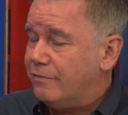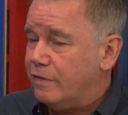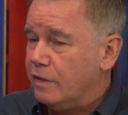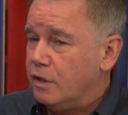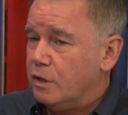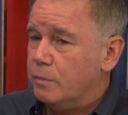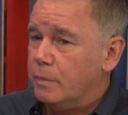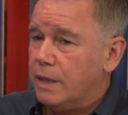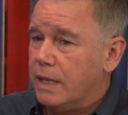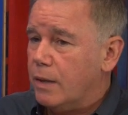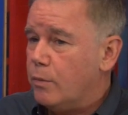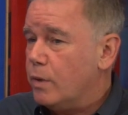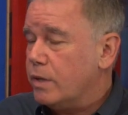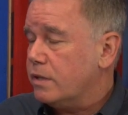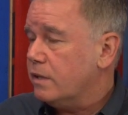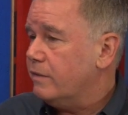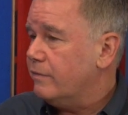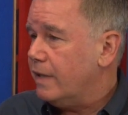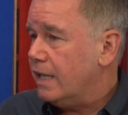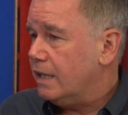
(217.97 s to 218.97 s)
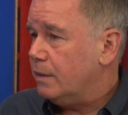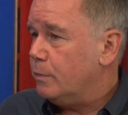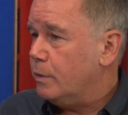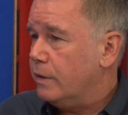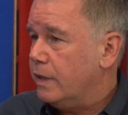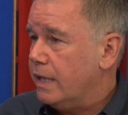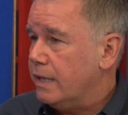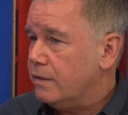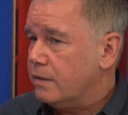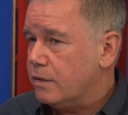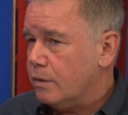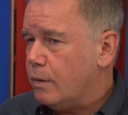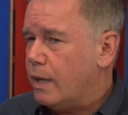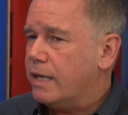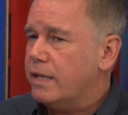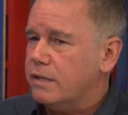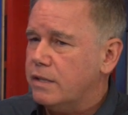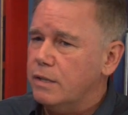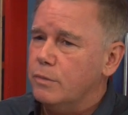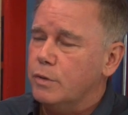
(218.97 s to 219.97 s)
film, and I wasn't available then. So I
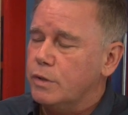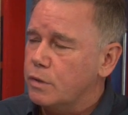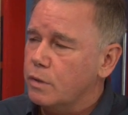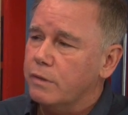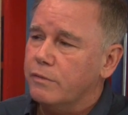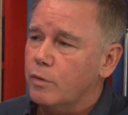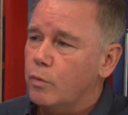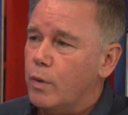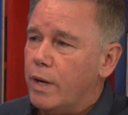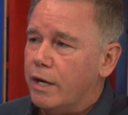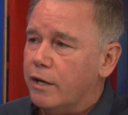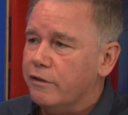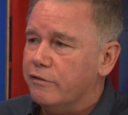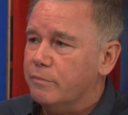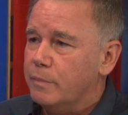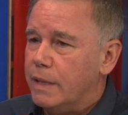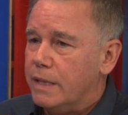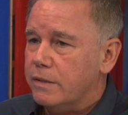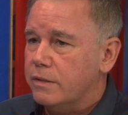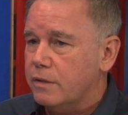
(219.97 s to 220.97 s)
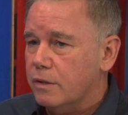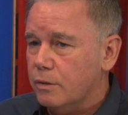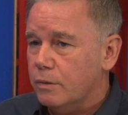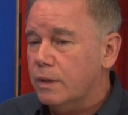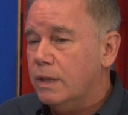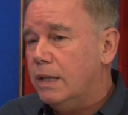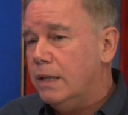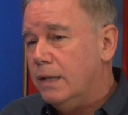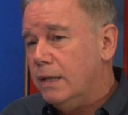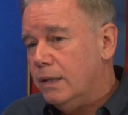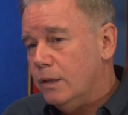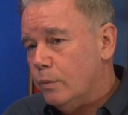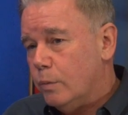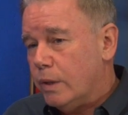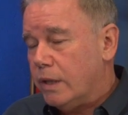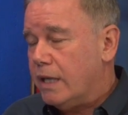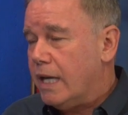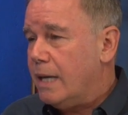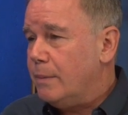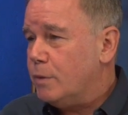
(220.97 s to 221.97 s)
guess he was sort of aware of me. So
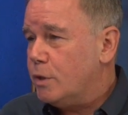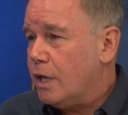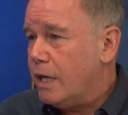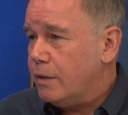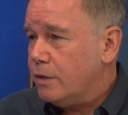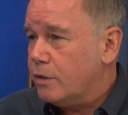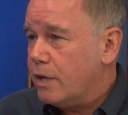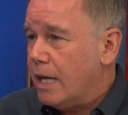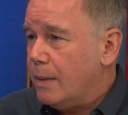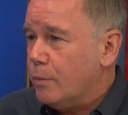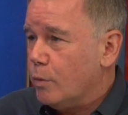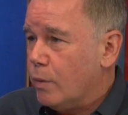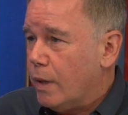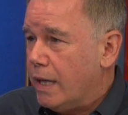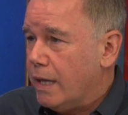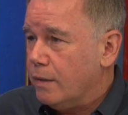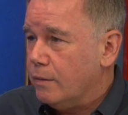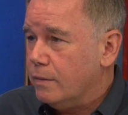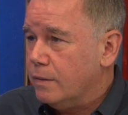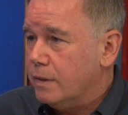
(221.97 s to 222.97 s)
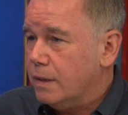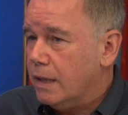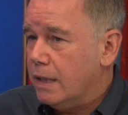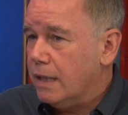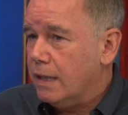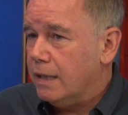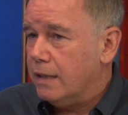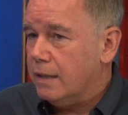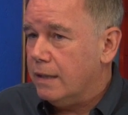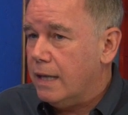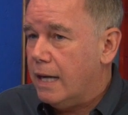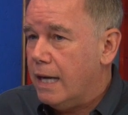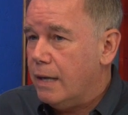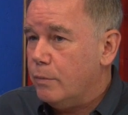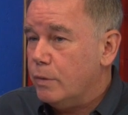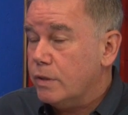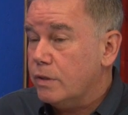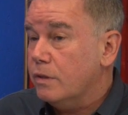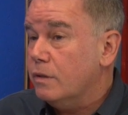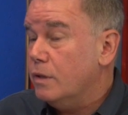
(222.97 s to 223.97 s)
when Game Change came around, uh, I
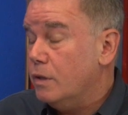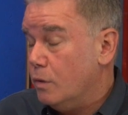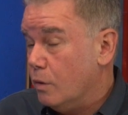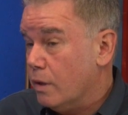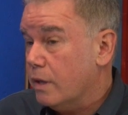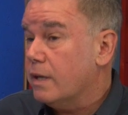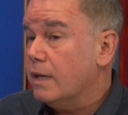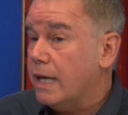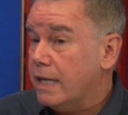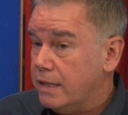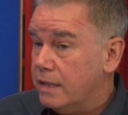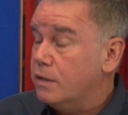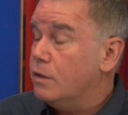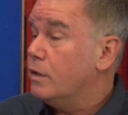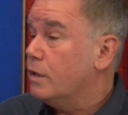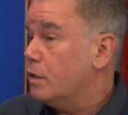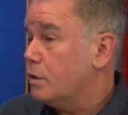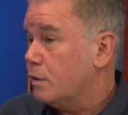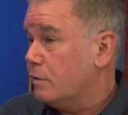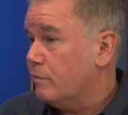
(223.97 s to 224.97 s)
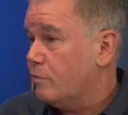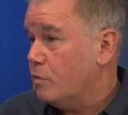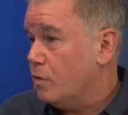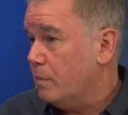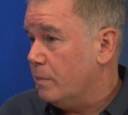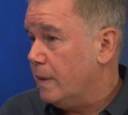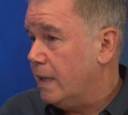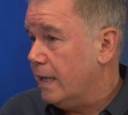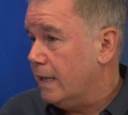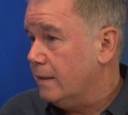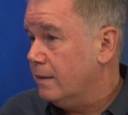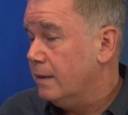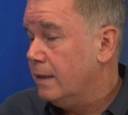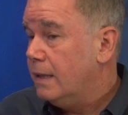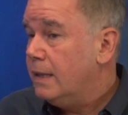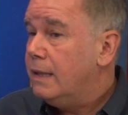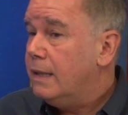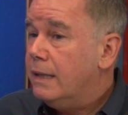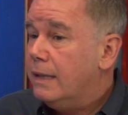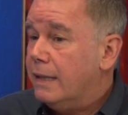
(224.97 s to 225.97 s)
was in New York, and I did audition for him then,
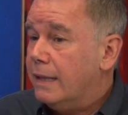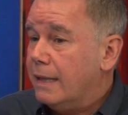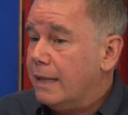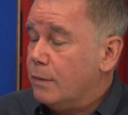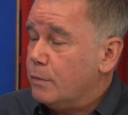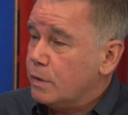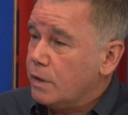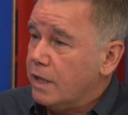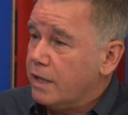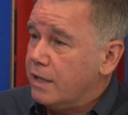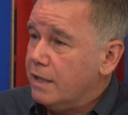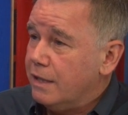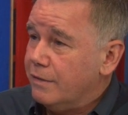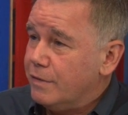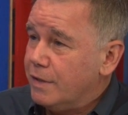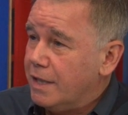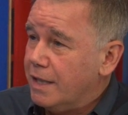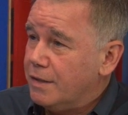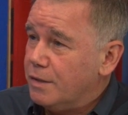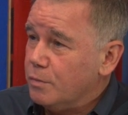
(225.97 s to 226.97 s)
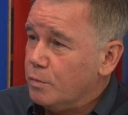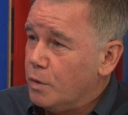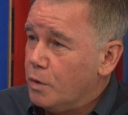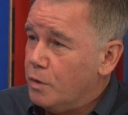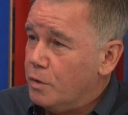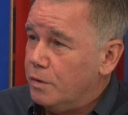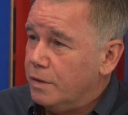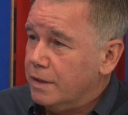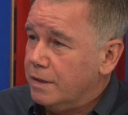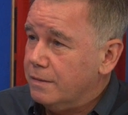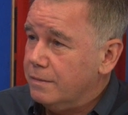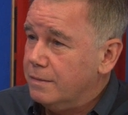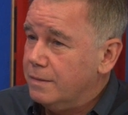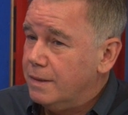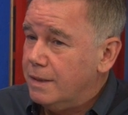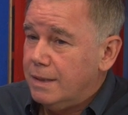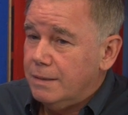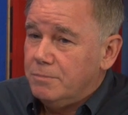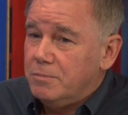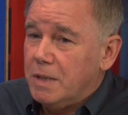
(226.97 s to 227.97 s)
and I was lucky enough to get the role. And
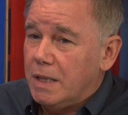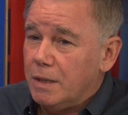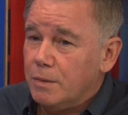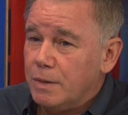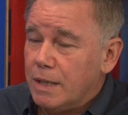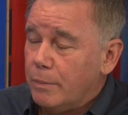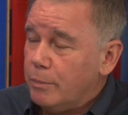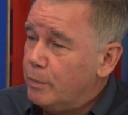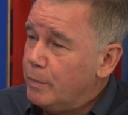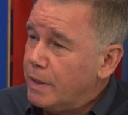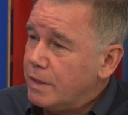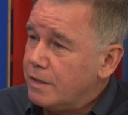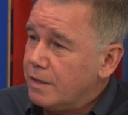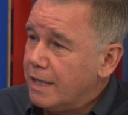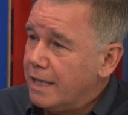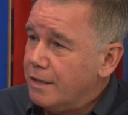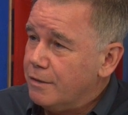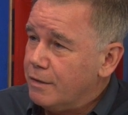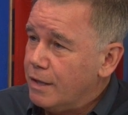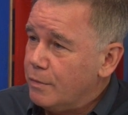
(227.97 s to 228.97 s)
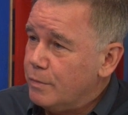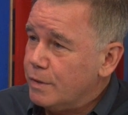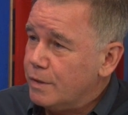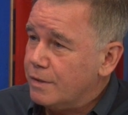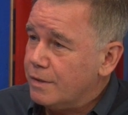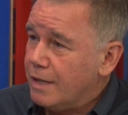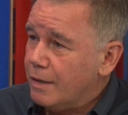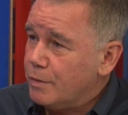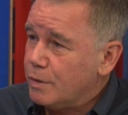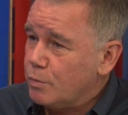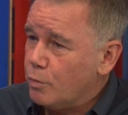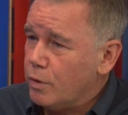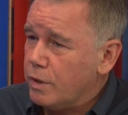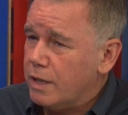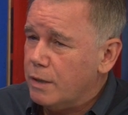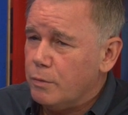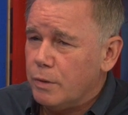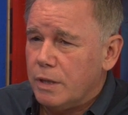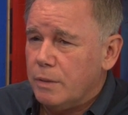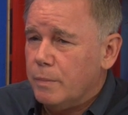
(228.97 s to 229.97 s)
you know, a couple months later, I was I was
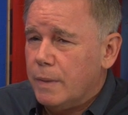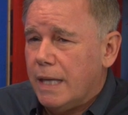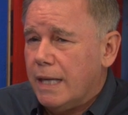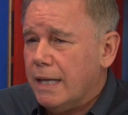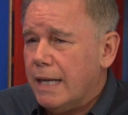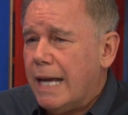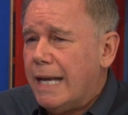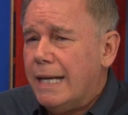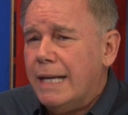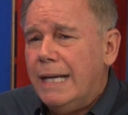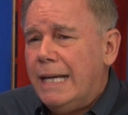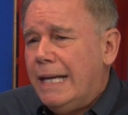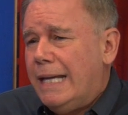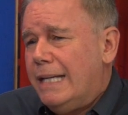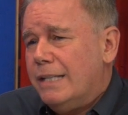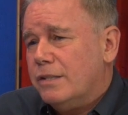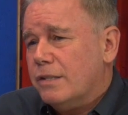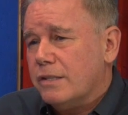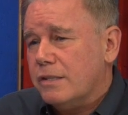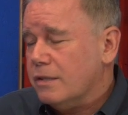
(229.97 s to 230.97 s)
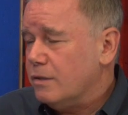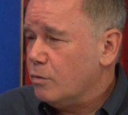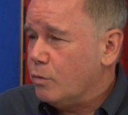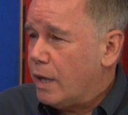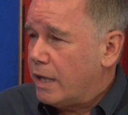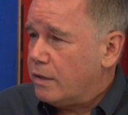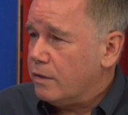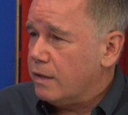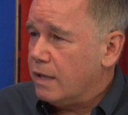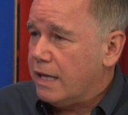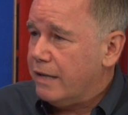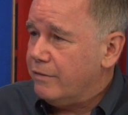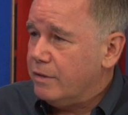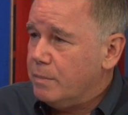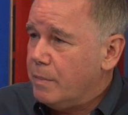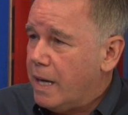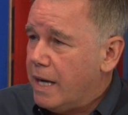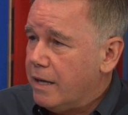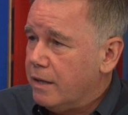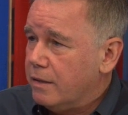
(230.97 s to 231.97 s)
working with him, and and he's just a director that I've
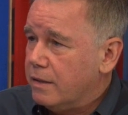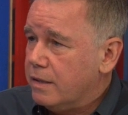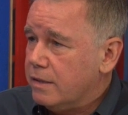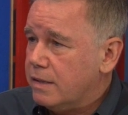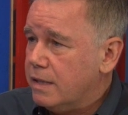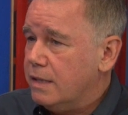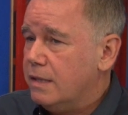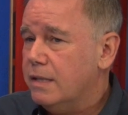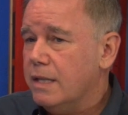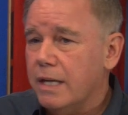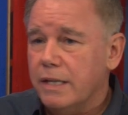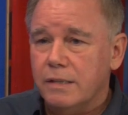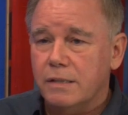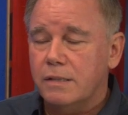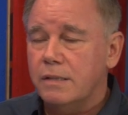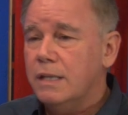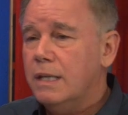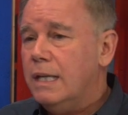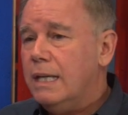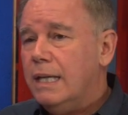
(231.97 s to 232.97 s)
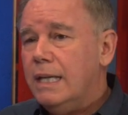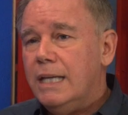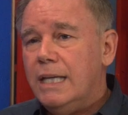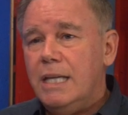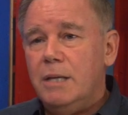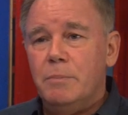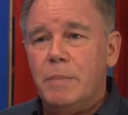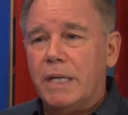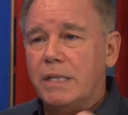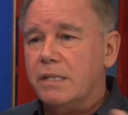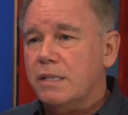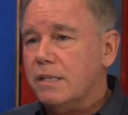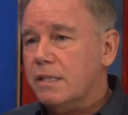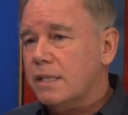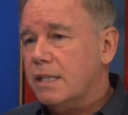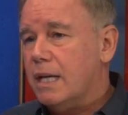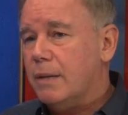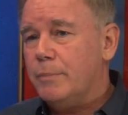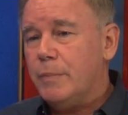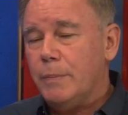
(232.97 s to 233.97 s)
admired because he does he mixes
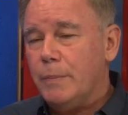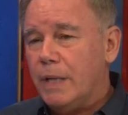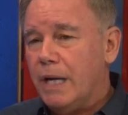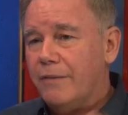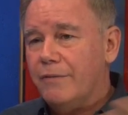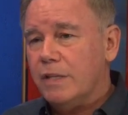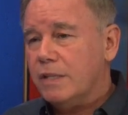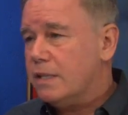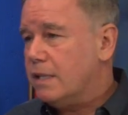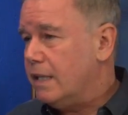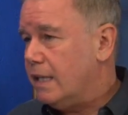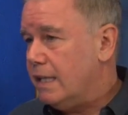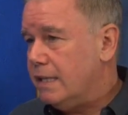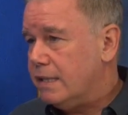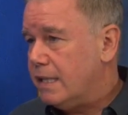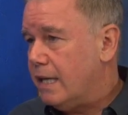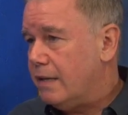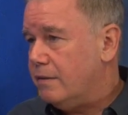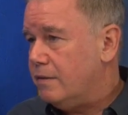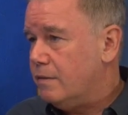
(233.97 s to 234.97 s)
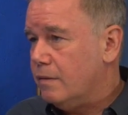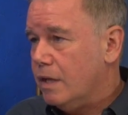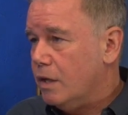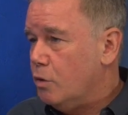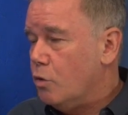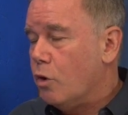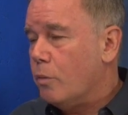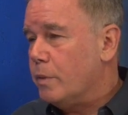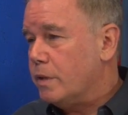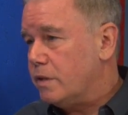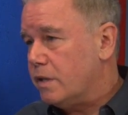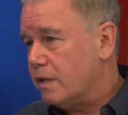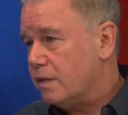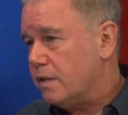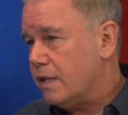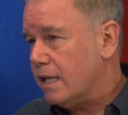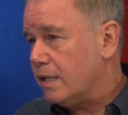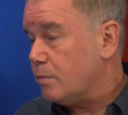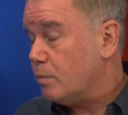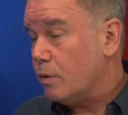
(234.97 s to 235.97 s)
it up. I mean, obviously, he's had enormous
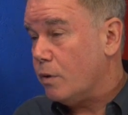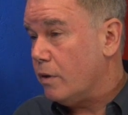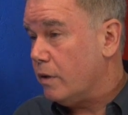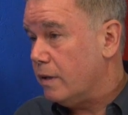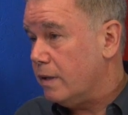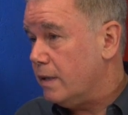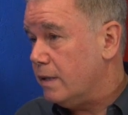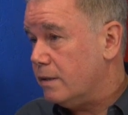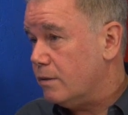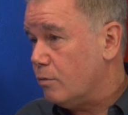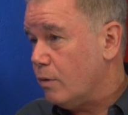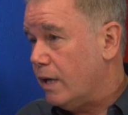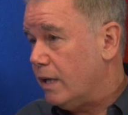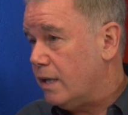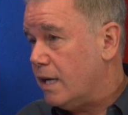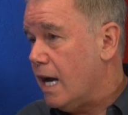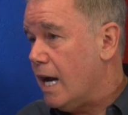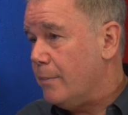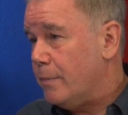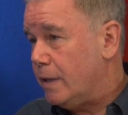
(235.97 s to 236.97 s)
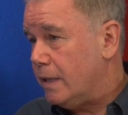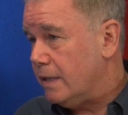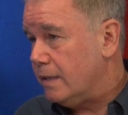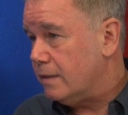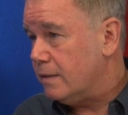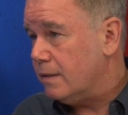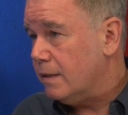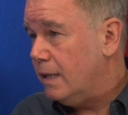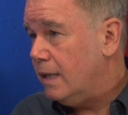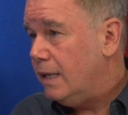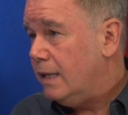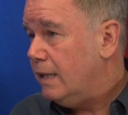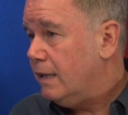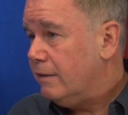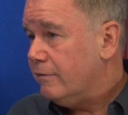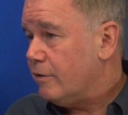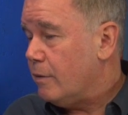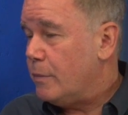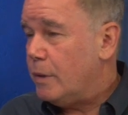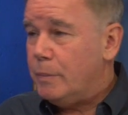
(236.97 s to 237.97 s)
success with all of these great comedies,
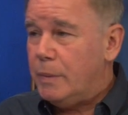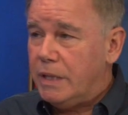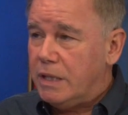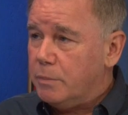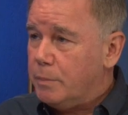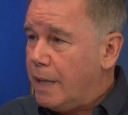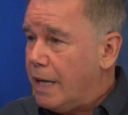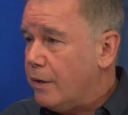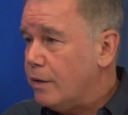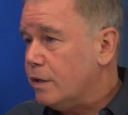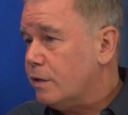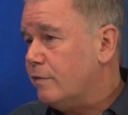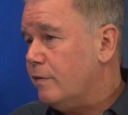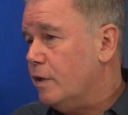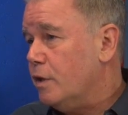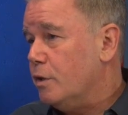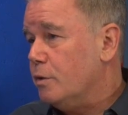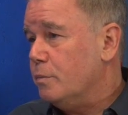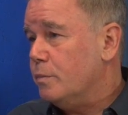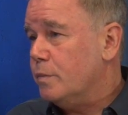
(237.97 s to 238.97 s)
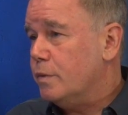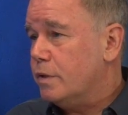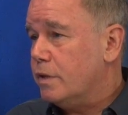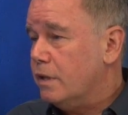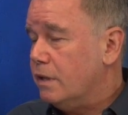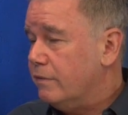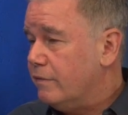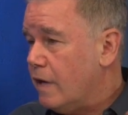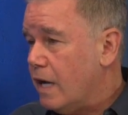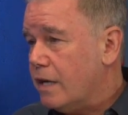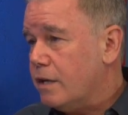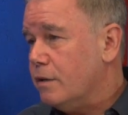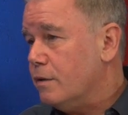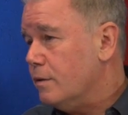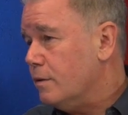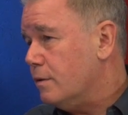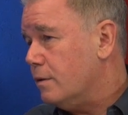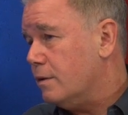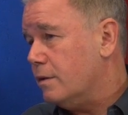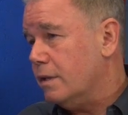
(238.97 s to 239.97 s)
from the Meet the Parents films and the
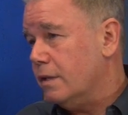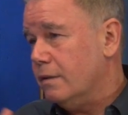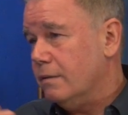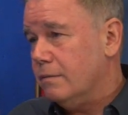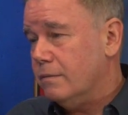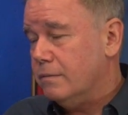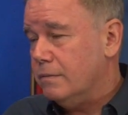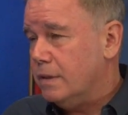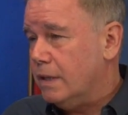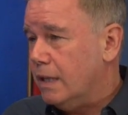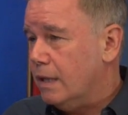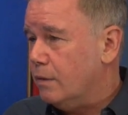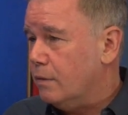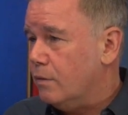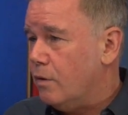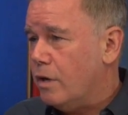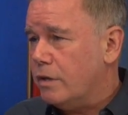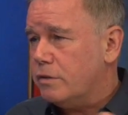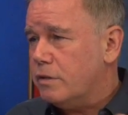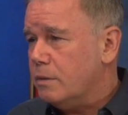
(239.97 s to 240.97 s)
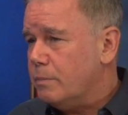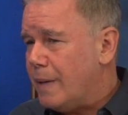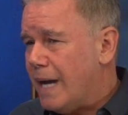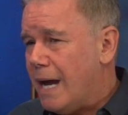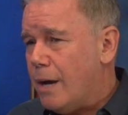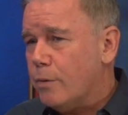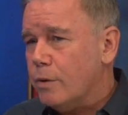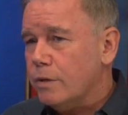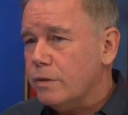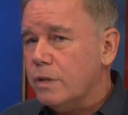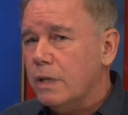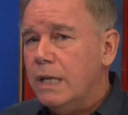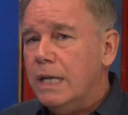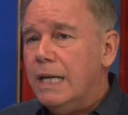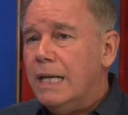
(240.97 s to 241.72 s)
Fockers and you know Austin Powers,